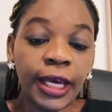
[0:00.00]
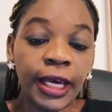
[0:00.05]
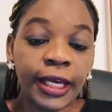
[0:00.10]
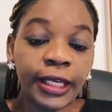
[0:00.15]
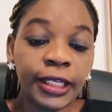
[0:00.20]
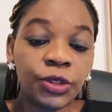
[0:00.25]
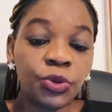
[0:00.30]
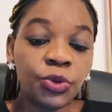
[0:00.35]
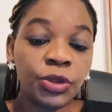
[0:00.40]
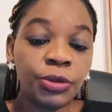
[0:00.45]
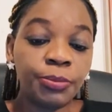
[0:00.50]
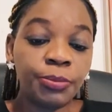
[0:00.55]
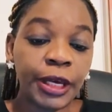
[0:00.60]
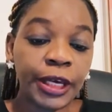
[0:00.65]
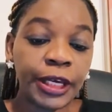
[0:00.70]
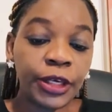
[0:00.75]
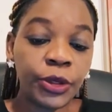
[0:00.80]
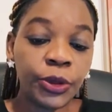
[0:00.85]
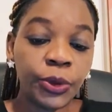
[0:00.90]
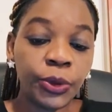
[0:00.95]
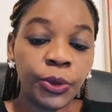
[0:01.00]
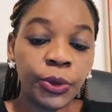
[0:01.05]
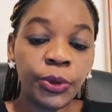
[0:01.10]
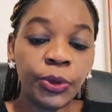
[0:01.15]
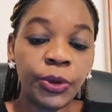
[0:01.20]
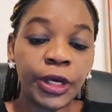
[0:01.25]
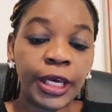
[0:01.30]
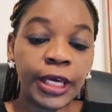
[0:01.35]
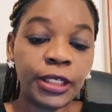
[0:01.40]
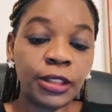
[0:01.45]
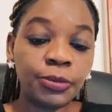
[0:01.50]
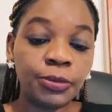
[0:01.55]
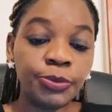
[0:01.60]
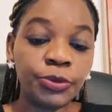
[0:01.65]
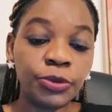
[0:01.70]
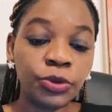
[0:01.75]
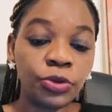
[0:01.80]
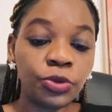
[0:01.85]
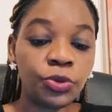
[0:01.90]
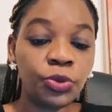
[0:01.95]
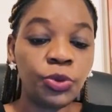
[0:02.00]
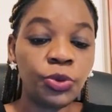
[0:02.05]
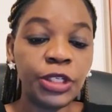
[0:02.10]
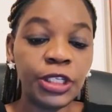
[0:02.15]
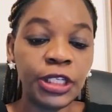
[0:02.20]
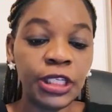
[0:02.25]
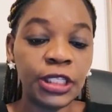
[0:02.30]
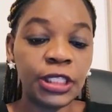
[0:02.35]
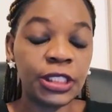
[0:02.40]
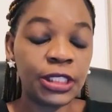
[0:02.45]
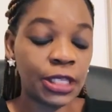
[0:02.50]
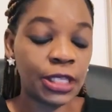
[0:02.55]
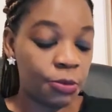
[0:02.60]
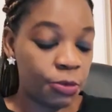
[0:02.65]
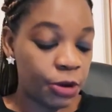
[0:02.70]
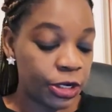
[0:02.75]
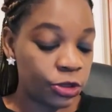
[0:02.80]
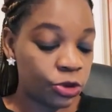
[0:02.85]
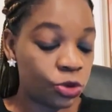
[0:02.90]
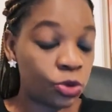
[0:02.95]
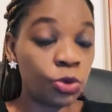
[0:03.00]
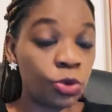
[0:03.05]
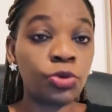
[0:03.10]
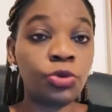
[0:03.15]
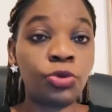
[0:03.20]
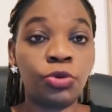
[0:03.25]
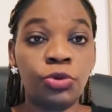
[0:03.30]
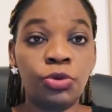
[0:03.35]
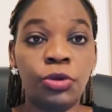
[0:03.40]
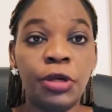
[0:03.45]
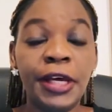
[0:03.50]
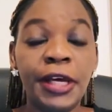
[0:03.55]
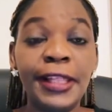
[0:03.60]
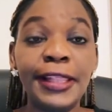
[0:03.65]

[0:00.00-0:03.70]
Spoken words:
it will make you help those who need someone to talk to.